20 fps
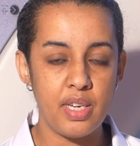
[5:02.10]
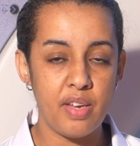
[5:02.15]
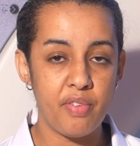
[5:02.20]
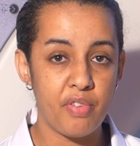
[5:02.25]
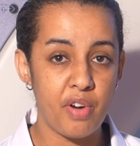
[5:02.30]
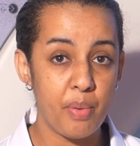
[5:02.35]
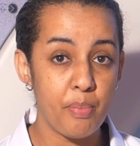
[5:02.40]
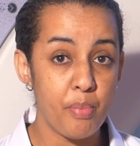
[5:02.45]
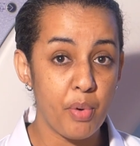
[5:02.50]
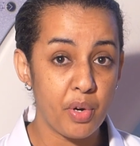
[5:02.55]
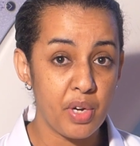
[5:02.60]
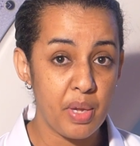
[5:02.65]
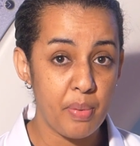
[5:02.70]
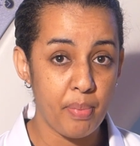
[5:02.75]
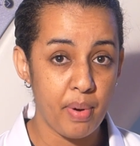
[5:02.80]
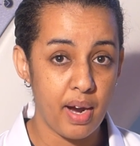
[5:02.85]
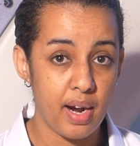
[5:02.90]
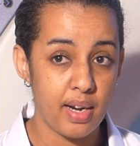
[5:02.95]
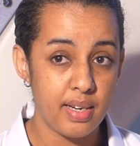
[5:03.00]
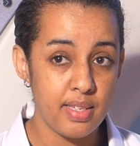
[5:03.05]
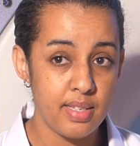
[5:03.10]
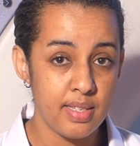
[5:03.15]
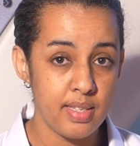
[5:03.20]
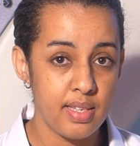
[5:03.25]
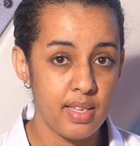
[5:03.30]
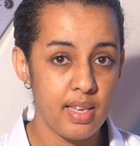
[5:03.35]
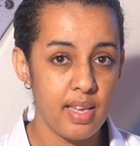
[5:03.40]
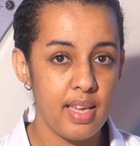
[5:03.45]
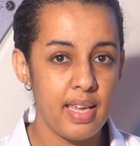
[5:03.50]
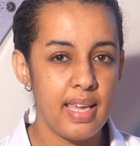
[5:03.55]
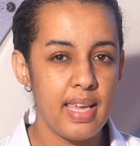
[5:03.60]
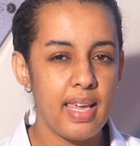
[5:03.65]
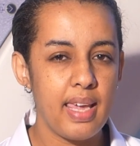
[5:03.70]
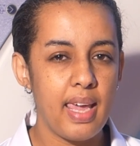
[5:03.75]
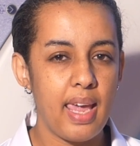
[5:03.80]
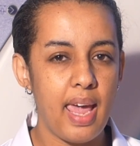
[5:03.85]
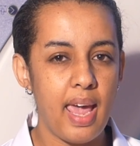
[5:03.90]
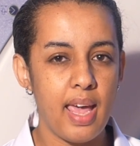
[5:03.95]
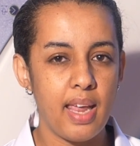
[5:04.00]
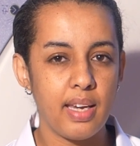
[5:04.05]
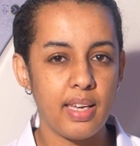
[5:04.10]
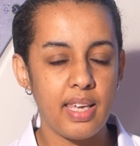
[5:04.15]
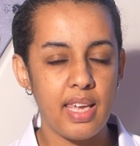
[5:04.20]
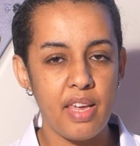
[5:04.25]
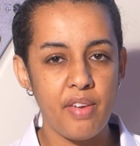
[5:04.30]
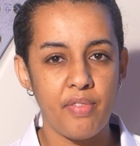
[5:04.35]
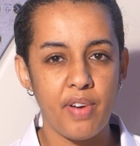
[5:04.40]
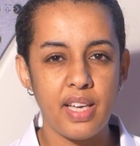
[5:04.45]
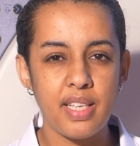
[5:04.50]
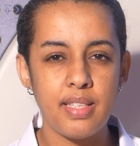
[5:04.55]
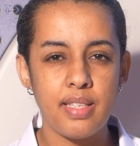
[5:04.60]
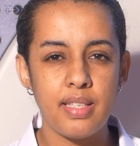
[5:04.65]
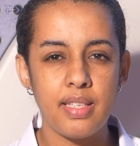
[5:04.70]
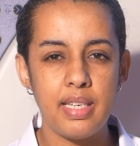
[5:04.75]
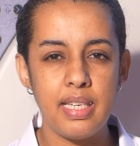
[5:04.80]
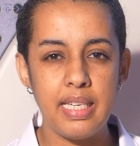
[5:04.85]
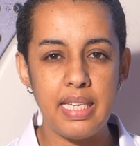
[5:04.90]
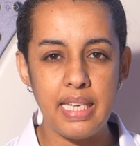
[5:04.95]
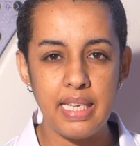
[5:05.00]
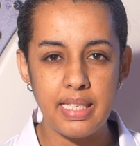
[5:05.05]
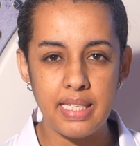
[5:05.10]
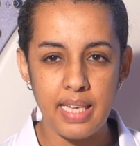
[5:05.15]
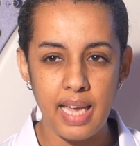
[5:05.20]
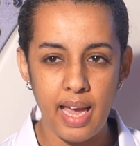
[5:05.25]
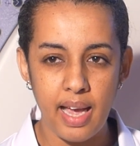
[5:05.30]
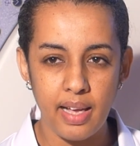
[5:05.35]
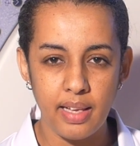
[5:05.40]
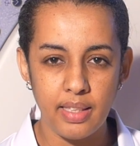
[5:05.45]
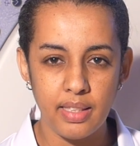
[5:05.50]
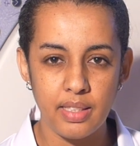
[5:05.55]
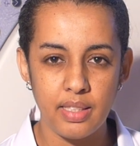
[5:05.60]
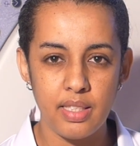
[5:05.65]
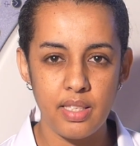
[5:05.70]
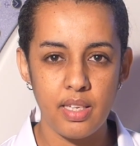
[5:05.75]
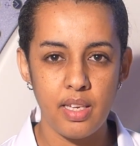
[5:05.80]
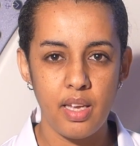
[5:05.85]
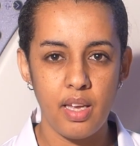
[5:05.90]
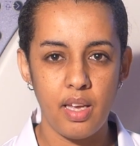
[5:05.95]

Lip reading: different body parts and give us detailed